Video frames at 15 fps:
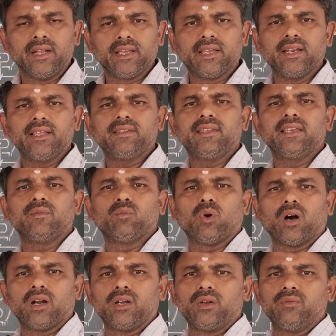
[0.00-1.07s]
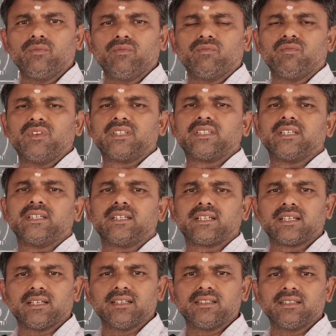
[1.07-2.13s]
Decreasing volume, which
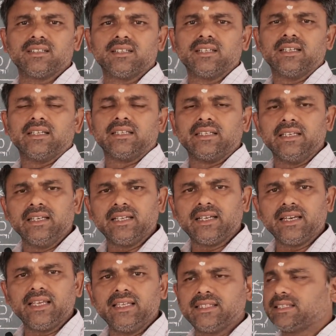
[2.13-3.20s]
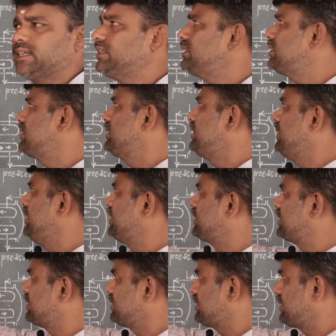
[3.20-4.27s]
in turn increases
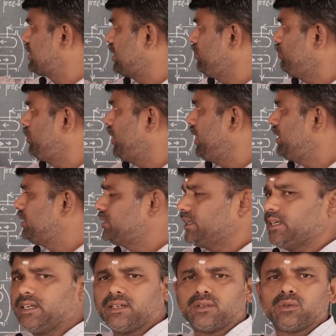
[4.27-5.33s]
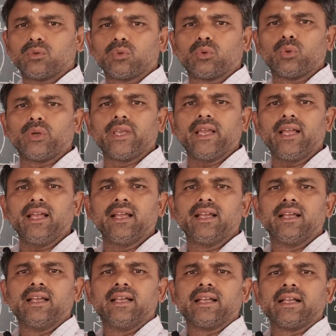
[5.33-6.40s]
its temperature to a
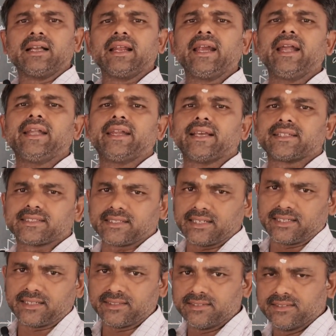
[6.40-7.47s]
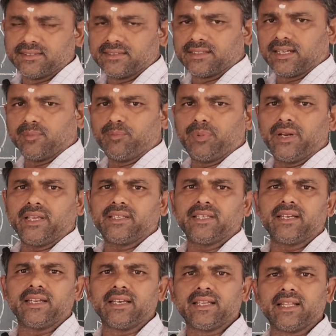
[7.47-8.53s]
great extent.
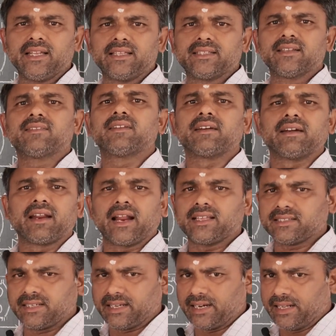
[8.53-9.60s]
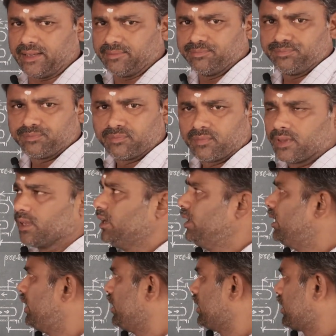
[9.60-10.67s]
Temperature increases drastically.
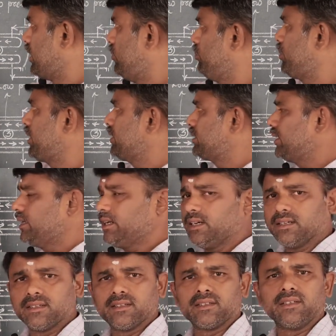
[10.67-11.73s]
Compressor